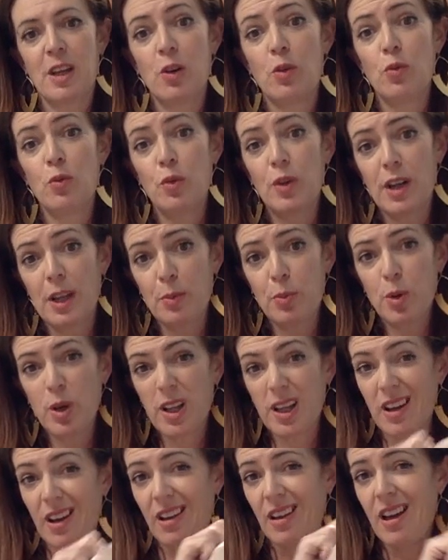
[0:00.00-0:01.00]
Really pretty
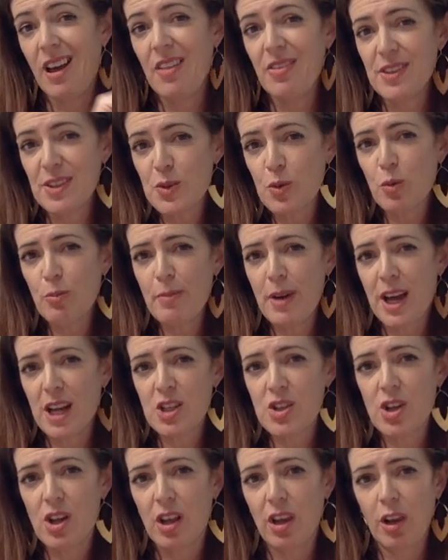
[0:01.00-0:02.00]
colour, and this will
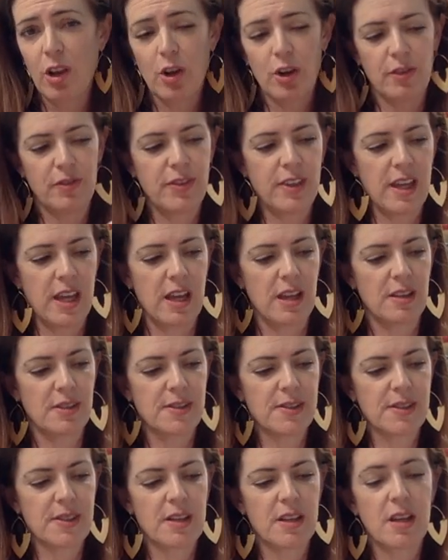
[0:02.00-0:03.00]
match a lot of
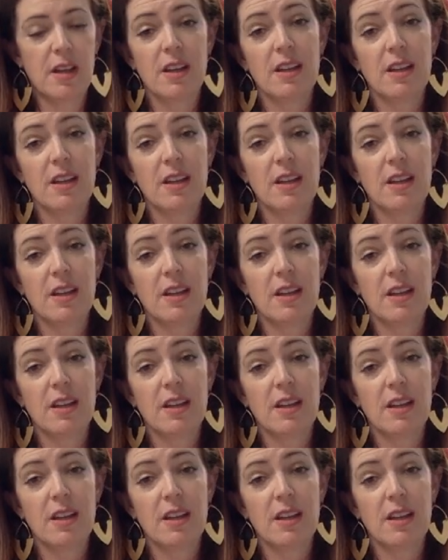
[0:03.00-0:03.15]
things.